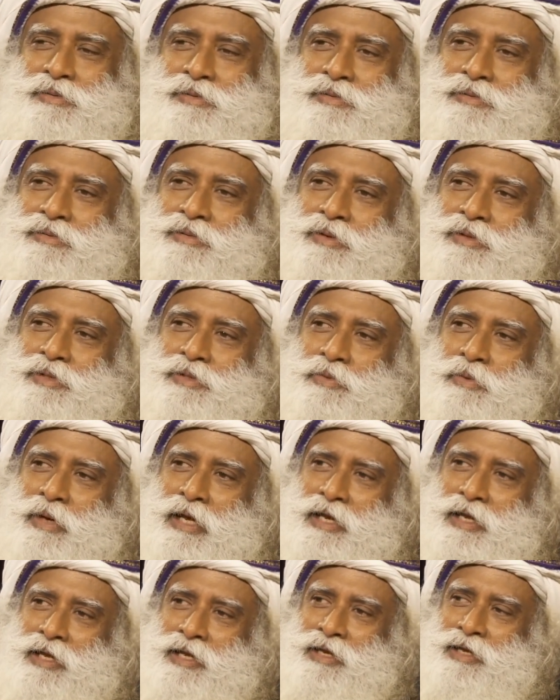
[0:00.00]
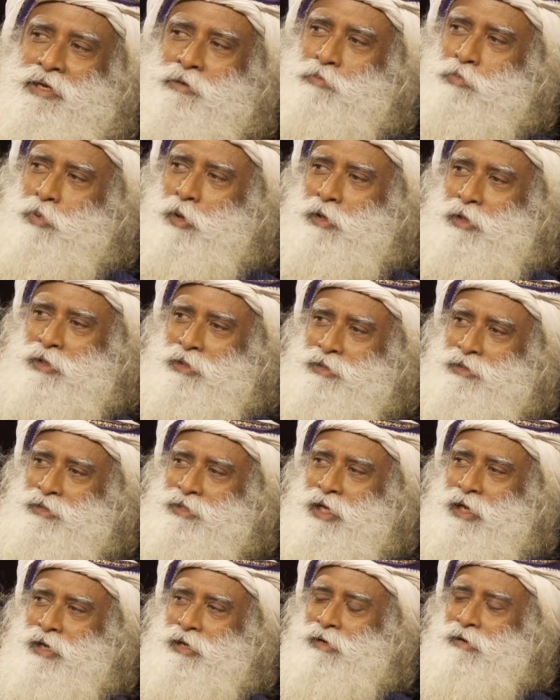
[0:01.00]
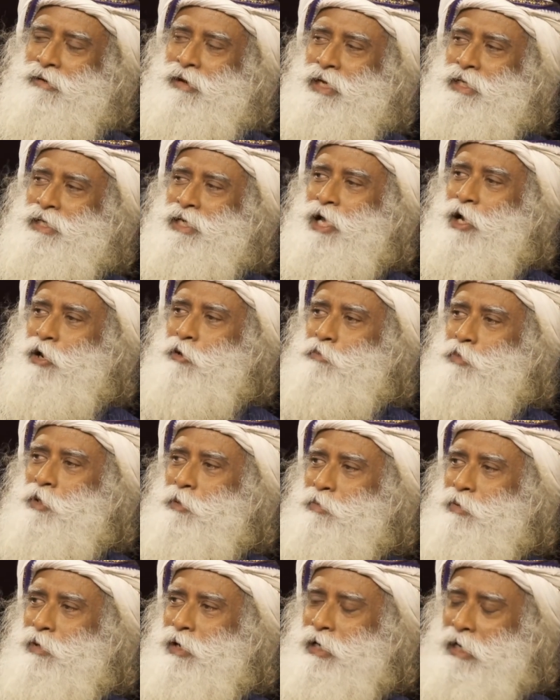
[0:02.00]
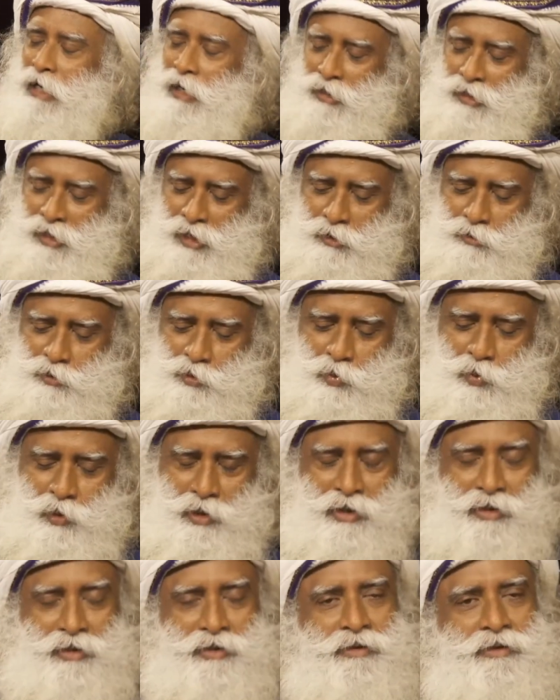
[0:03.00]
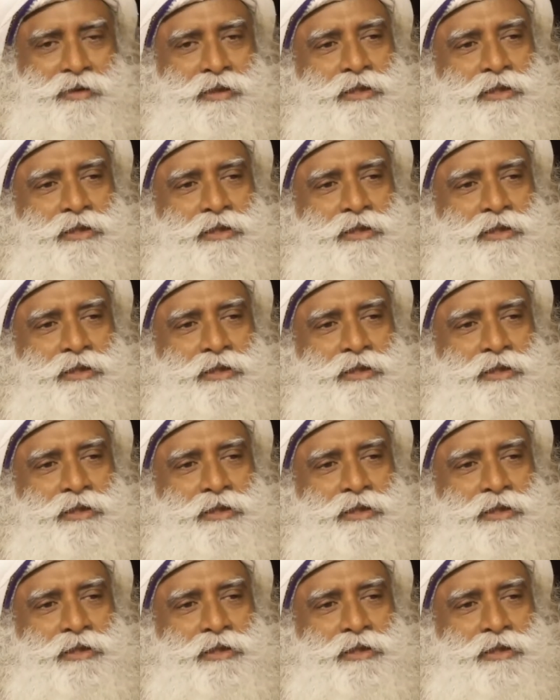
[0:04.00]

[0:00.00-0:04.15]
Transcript: so it's very important, and right now people are getting out to work,